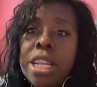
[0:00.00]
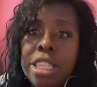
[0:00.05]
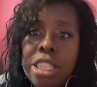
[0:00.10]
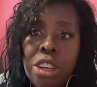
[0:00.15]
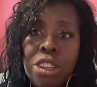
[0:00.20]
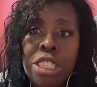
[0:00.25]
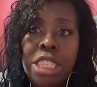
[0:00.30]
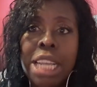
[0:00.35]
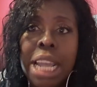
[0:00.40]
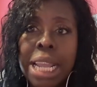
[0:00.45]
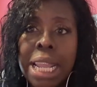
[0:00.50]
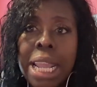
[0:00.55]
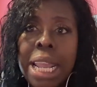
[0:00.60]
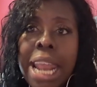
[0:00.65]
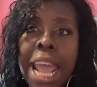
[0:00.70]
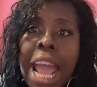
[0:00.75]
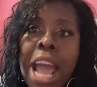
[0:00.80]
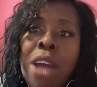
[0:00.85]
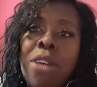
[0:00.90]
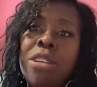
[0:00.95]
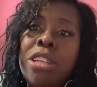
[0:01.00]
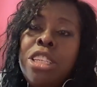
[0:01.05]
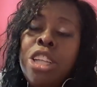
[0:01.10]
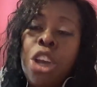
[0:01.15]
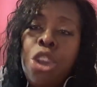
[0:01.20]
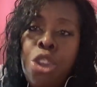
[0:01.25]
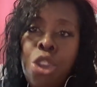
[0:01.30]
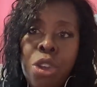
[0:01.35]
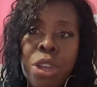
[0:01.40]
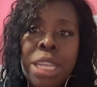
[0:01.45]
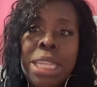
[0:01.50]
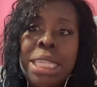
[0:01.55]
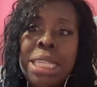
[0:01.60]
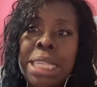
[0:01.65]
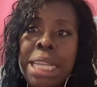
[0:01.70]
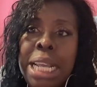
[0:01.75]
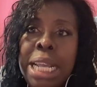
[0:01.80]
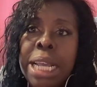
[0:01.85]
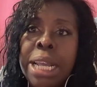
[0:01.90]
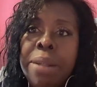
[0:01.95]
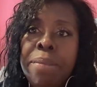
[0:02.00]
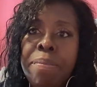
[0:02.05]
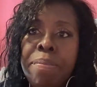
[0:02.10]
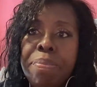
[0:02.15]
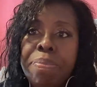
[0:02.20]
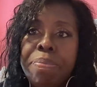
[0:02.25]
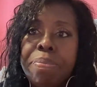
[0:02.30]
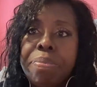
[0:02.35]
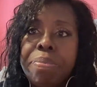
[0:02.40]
So check it out so you can see it.